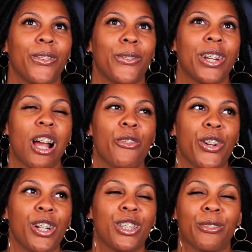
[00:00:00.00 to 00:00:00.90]
when I
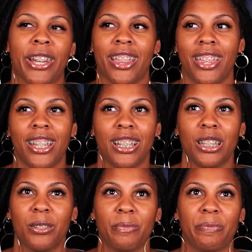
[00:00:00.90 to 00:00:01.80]
first read
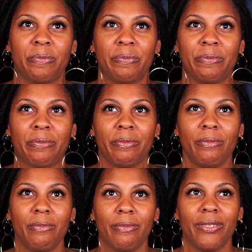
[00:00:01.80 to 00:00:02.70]
this,
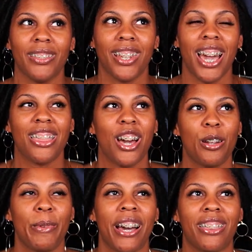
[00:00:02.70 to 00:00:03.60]
I thought
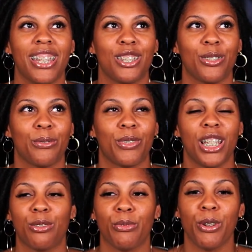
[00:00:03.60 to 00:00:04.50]
about this
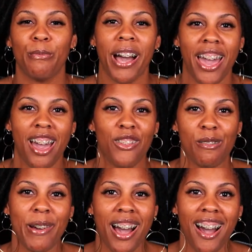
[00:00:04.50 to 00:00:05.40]
room I have
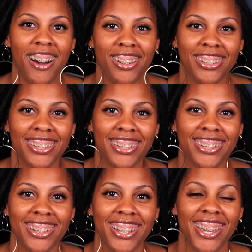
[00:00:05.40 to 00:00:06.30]
at my house.
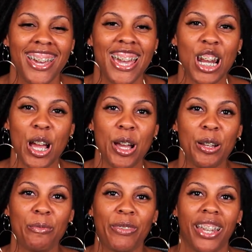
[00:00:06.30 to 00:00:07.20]
And I